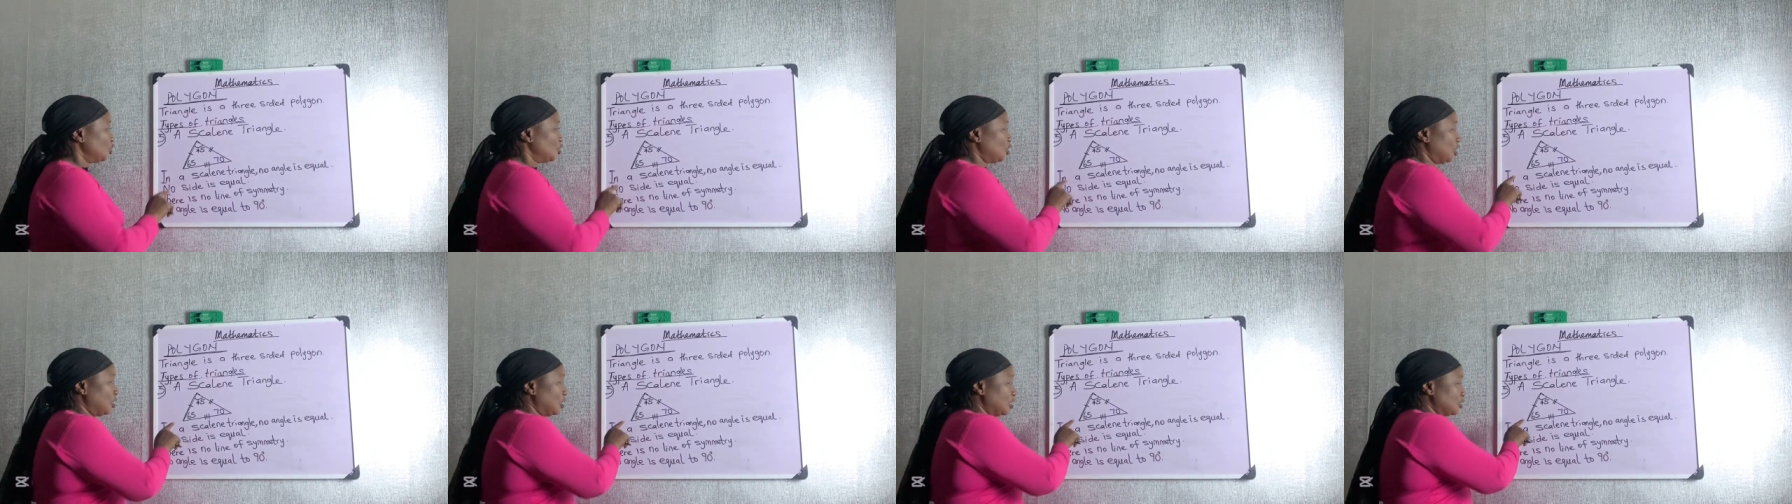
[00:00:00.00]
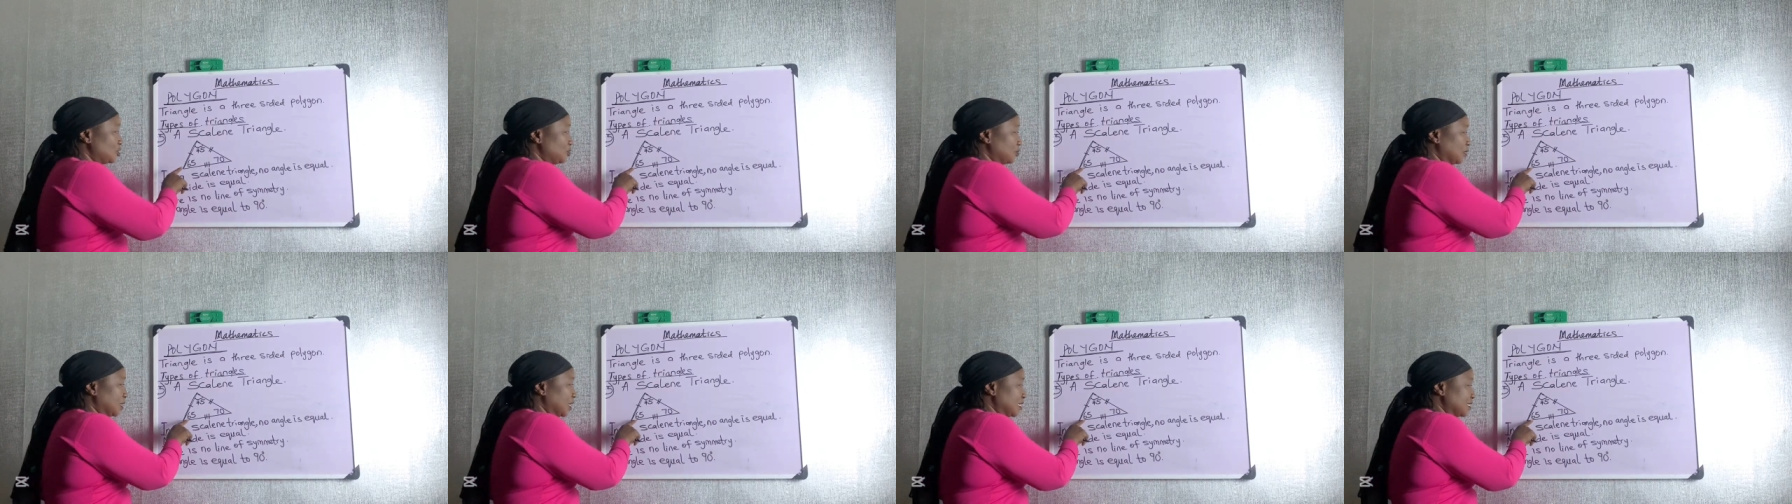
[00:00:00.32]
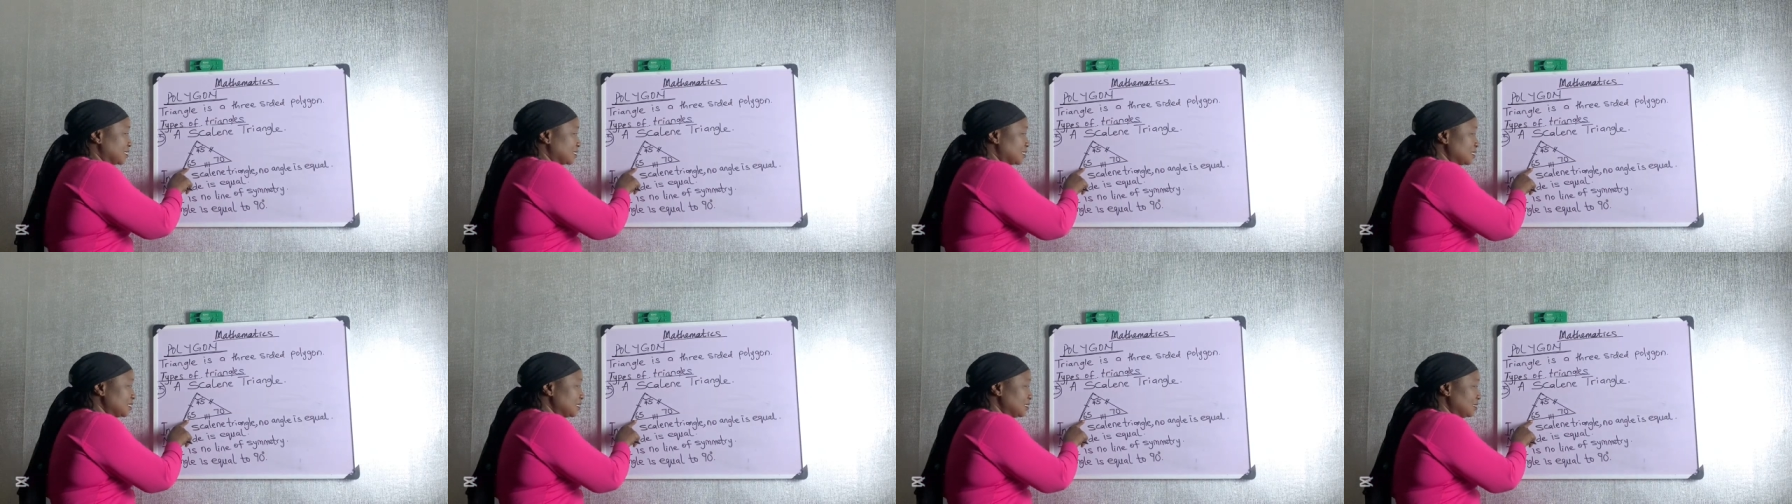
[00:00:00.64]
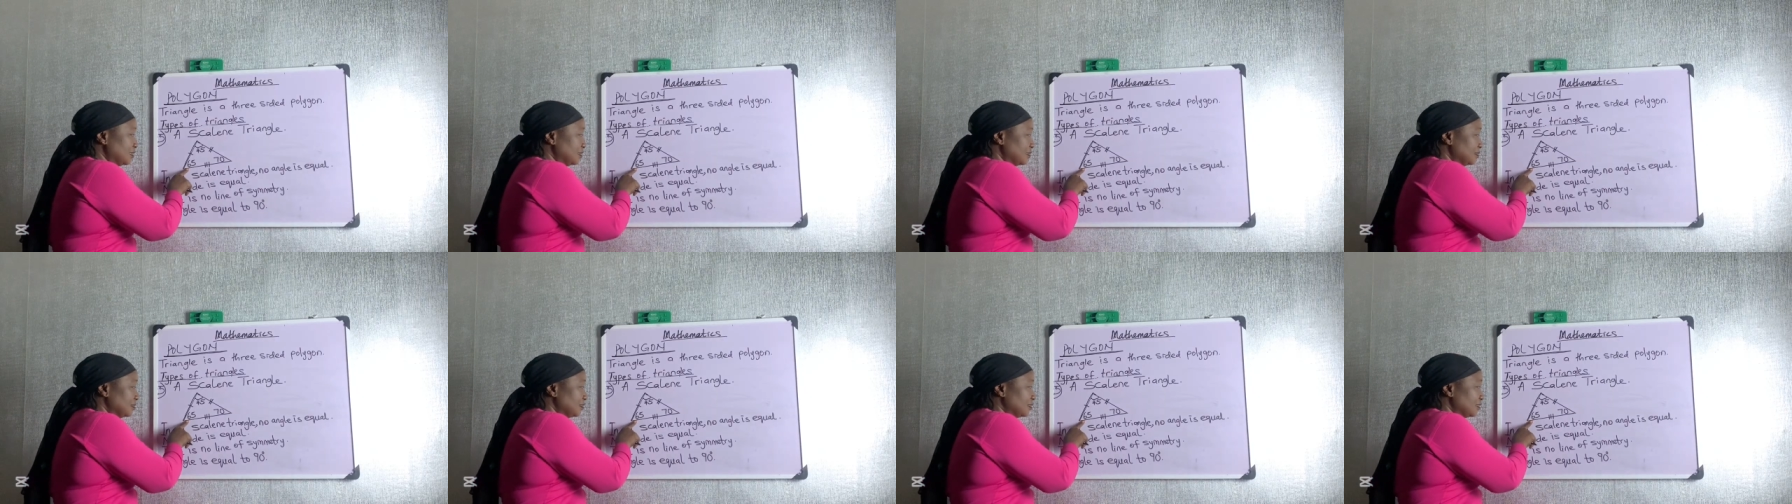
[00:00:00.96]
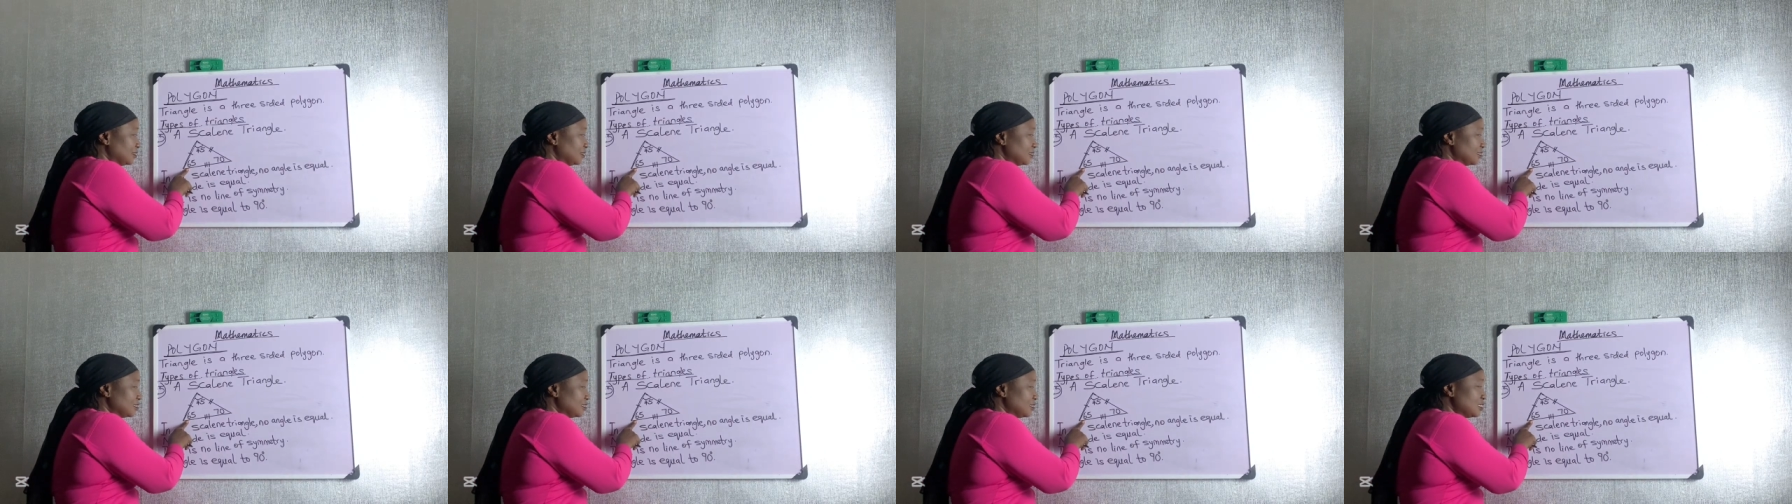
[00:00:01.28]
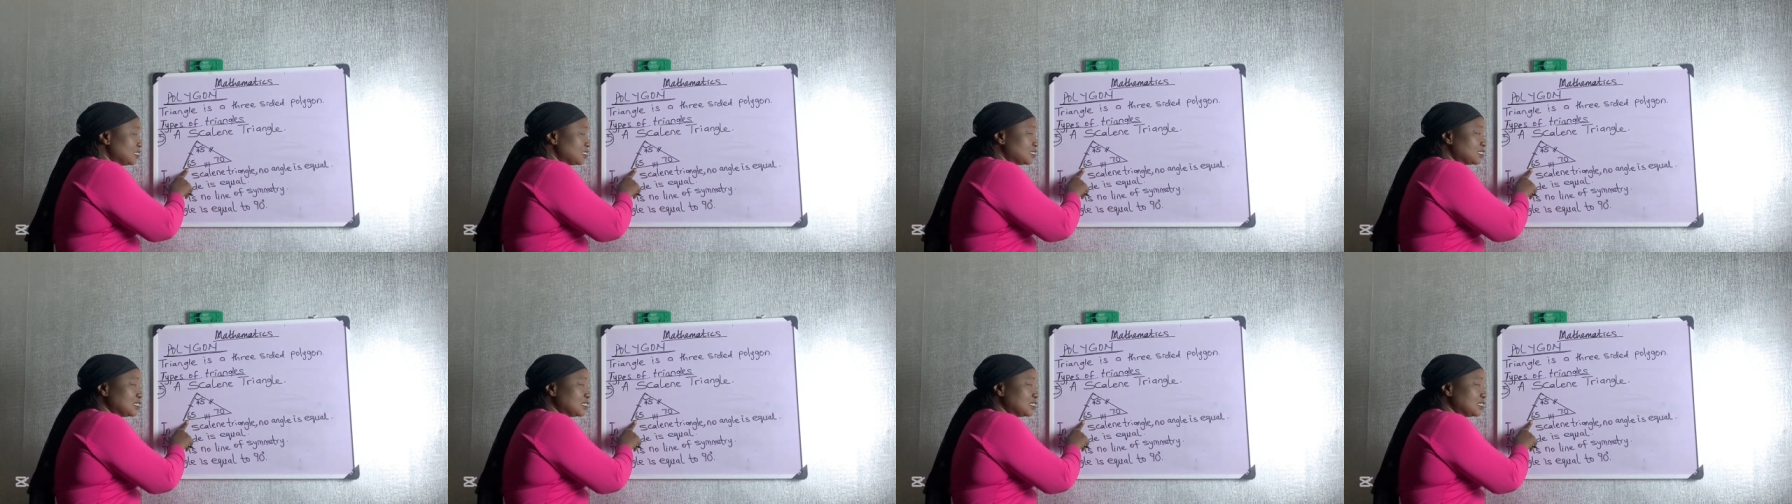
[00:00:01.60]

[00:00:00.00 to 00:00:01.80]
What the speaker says: As you can see, this